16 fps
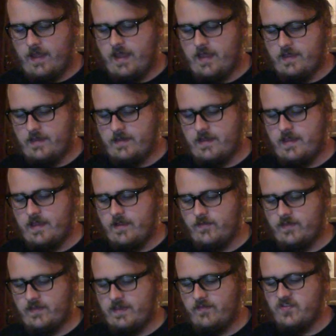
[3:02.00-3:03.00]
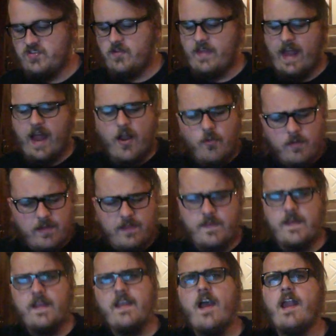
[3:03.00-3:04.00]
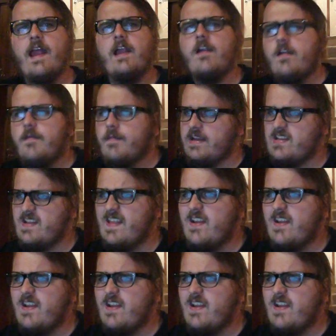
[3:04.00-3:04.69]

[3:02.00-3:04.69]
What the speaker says: And it was a TV show that I don't really think got aired much.